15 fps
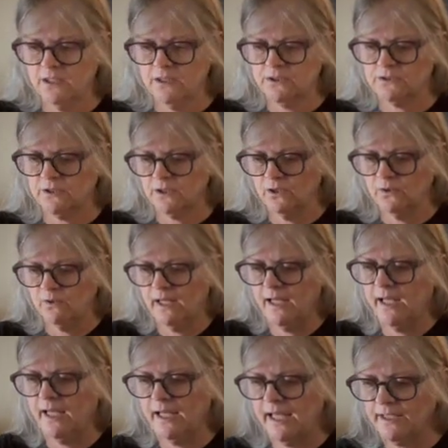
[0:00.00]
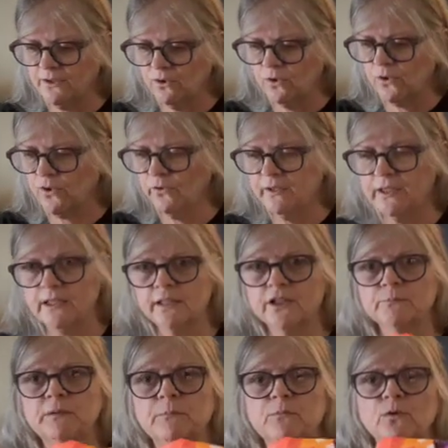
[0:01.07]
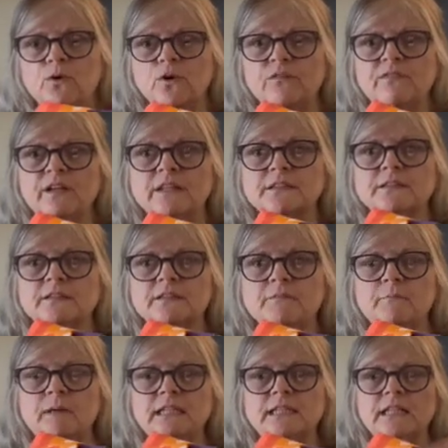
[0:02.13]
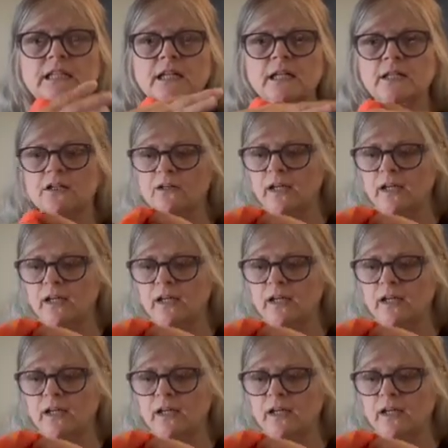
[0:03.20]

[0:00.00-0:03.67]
So I had to order in a little bit more of this minty color.